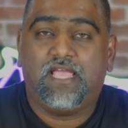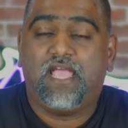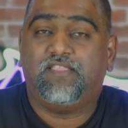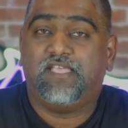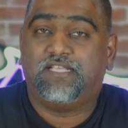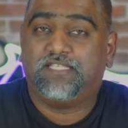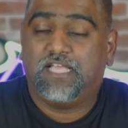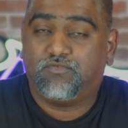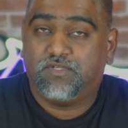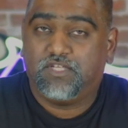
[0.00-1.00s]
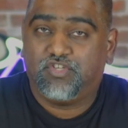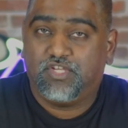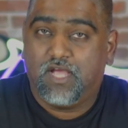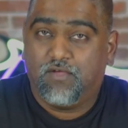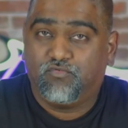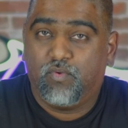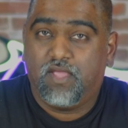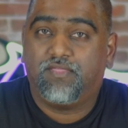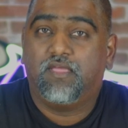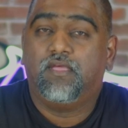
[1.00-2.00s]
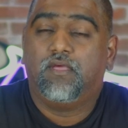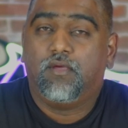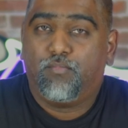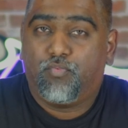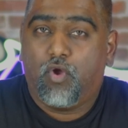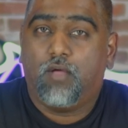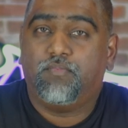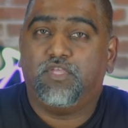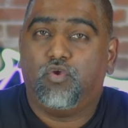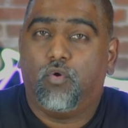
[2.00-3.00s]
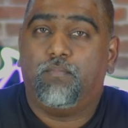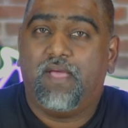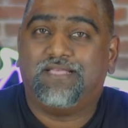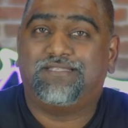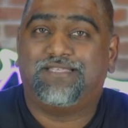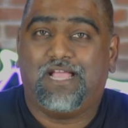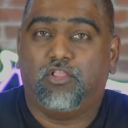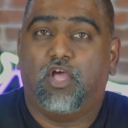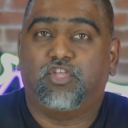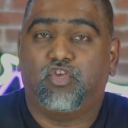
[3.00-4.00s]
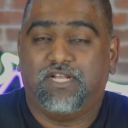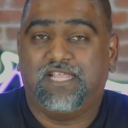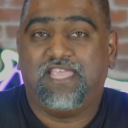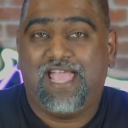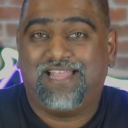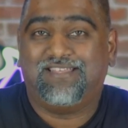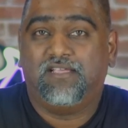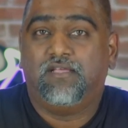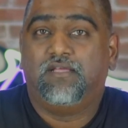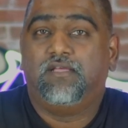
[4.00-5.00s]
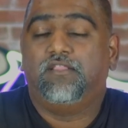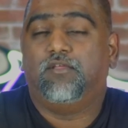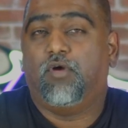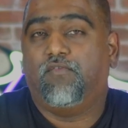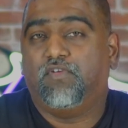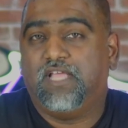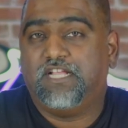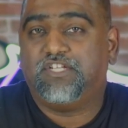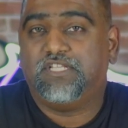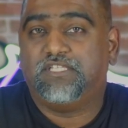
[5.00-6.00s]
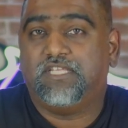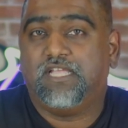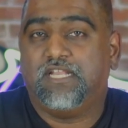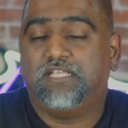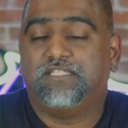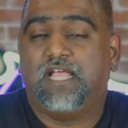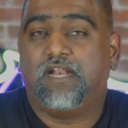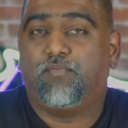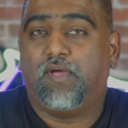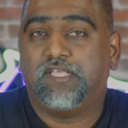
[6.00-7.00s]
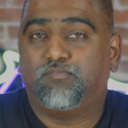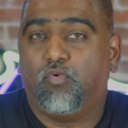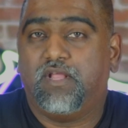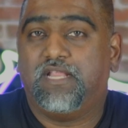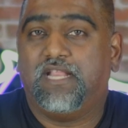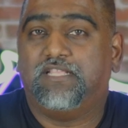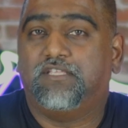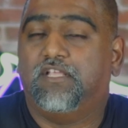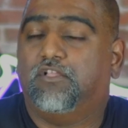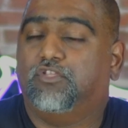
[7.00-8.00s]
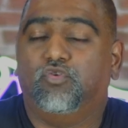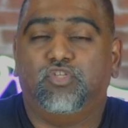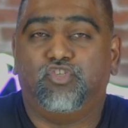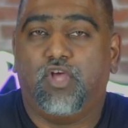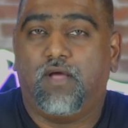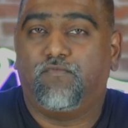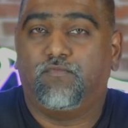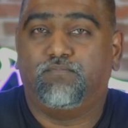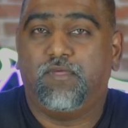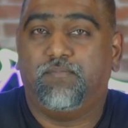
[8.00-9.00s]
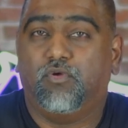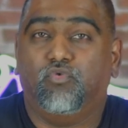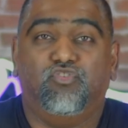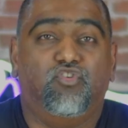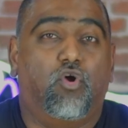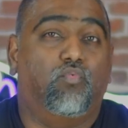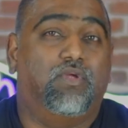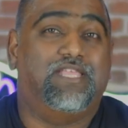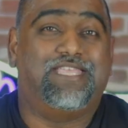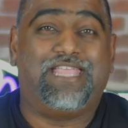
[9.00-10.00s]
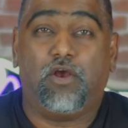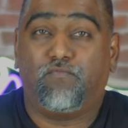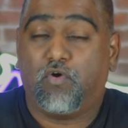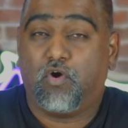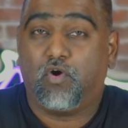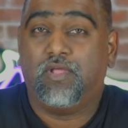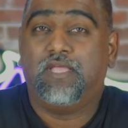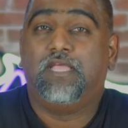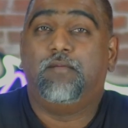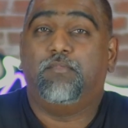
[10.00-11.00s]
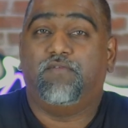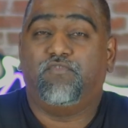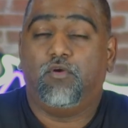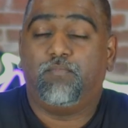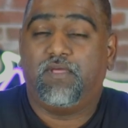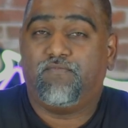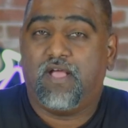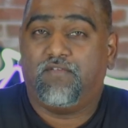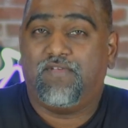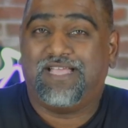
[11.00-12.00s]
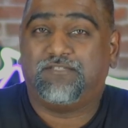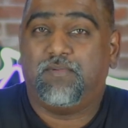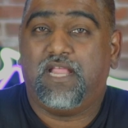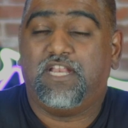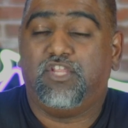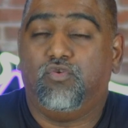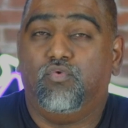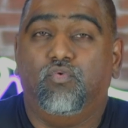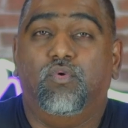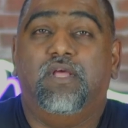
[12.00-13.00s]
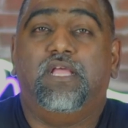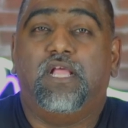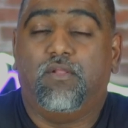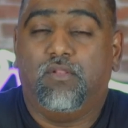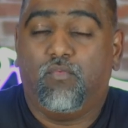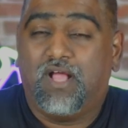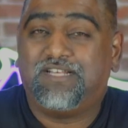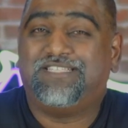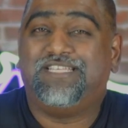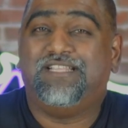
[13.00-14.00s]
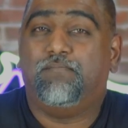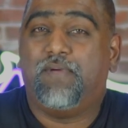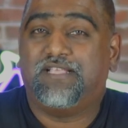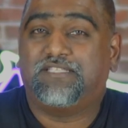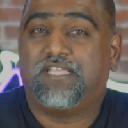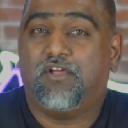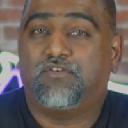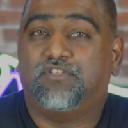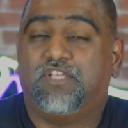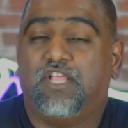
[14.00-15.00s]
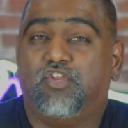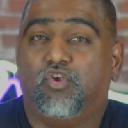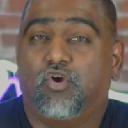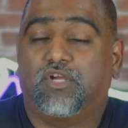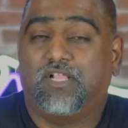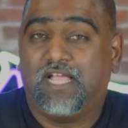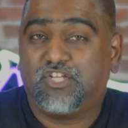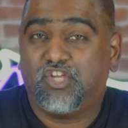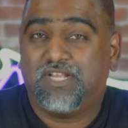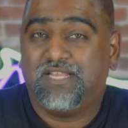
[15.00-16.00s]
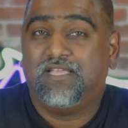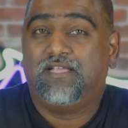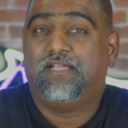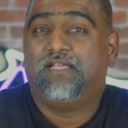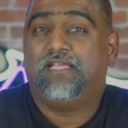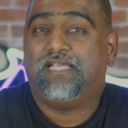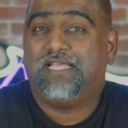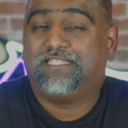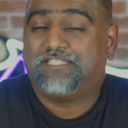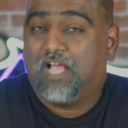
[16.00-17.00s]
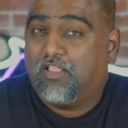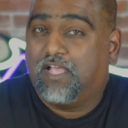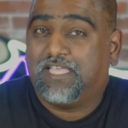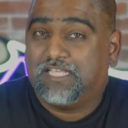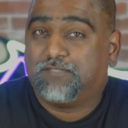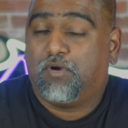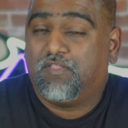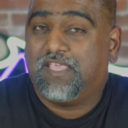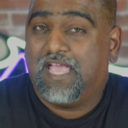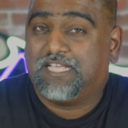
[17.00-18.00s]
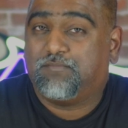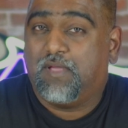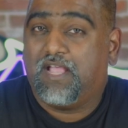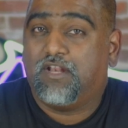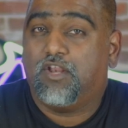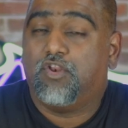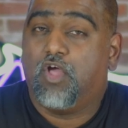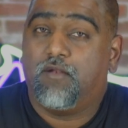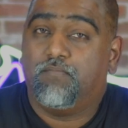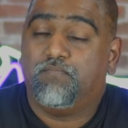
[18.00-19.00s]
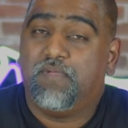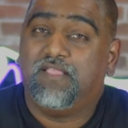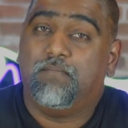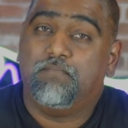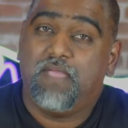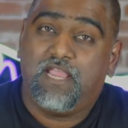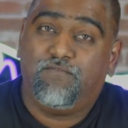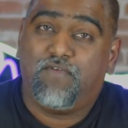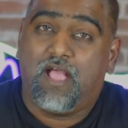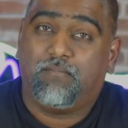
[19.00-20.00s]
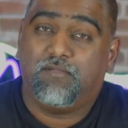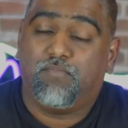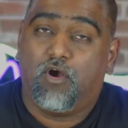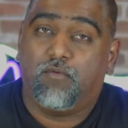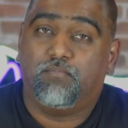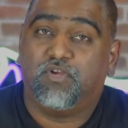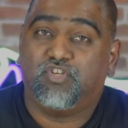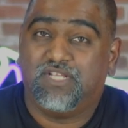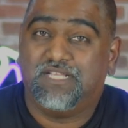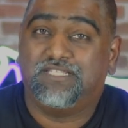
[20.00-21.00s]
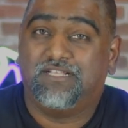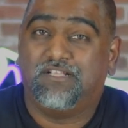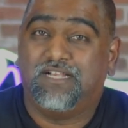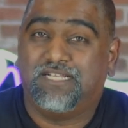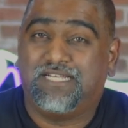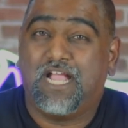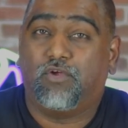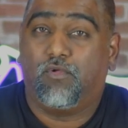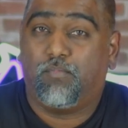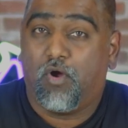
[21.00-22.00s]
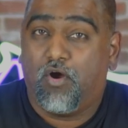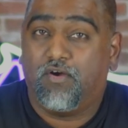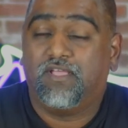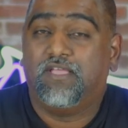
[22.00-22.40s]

and the accessories that she comes with, probably your best Psylocke you're gonna get. The Marvel Legends, it is at a price point, and it'll do the job for people who don't really care for her. But if you're a big fan of X-Men and you will want to see the best characters in your collection, Psylocke is part of the X-Men, not being the main family part, but she is still an integral part